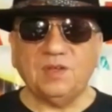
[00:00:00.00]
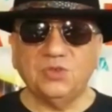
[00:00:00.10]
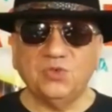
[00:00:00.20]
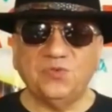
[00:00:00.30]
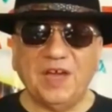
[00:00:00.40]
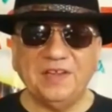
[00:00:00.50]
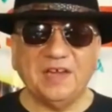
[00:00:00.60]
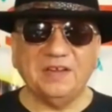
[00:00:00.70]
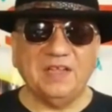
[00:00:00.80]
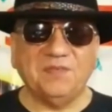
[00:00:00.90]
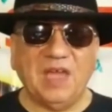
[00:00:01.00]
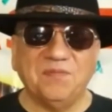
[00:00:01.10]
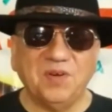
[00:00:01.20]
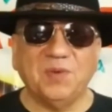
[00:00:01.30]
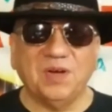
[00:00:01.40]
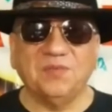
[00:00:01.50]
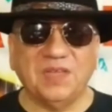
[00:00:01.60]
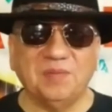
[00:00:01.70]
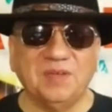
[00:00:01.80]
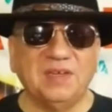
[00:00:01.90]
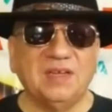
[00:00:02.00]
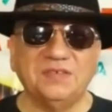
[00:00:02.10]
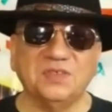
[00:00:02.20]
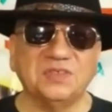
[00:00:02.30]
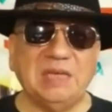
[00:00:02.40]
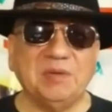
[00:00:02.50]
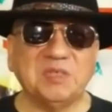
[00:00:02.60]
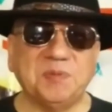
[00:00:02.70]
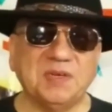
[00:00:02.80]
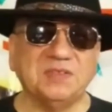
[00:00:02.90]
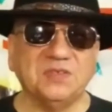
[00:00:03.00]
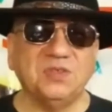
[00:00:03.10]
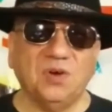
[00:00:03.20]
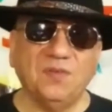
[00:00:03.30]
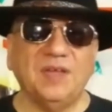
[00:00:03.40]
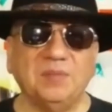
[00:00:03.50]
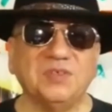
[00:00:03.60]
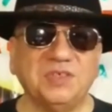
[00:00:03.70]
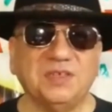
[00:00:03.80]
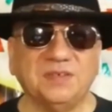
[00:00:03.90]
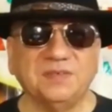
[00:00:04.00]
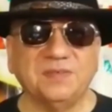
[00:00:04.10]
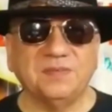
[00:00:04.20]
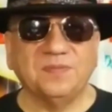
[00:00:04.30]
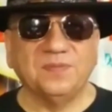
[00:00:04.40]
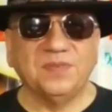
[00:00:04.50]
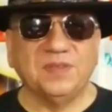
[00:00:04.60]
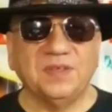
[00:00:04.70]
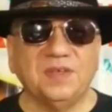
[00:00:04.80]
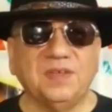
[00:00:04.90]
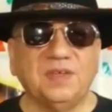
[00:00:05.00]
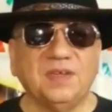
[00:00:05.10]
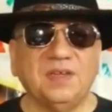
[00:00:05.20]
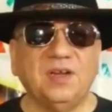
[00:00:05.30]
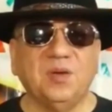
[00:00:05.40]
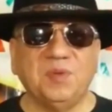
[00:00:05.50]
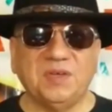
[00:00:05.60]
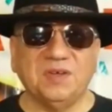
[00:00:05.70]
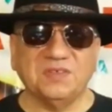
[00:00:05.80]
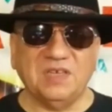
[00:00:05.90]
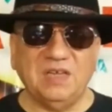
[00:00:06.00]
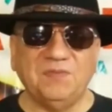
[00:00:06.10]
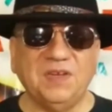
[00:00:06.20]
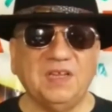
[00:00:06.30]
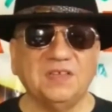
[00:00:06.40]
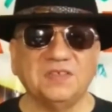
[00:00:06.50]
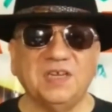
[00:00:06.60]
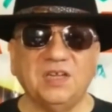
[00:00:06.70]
to find out if every one of them has the same experience as you on that machine. Because if it is,